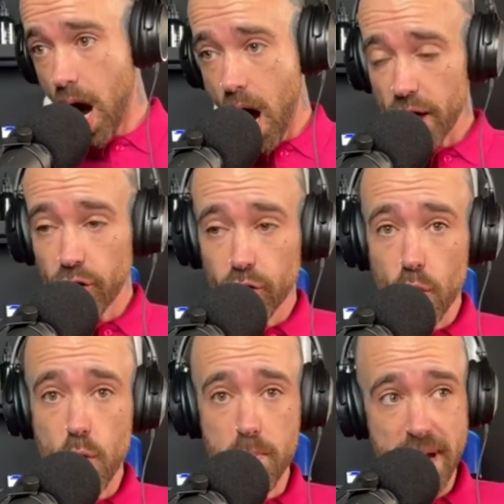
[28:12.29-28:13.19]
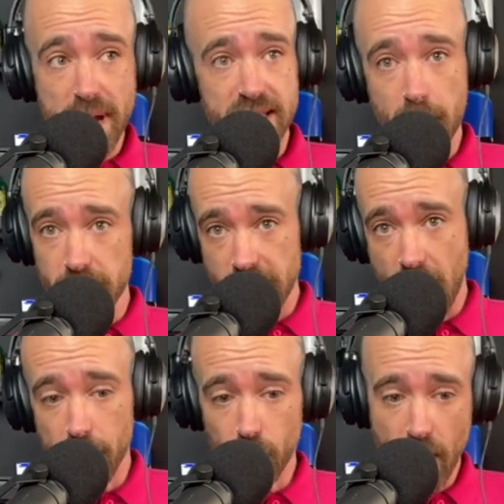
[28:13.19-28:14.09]
I do miss
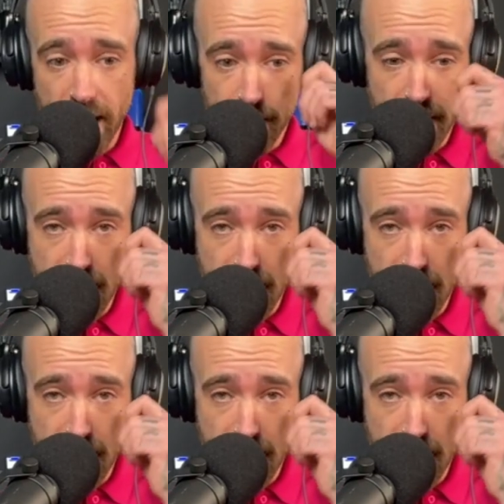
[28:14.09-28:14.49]
sometimes wearing a bit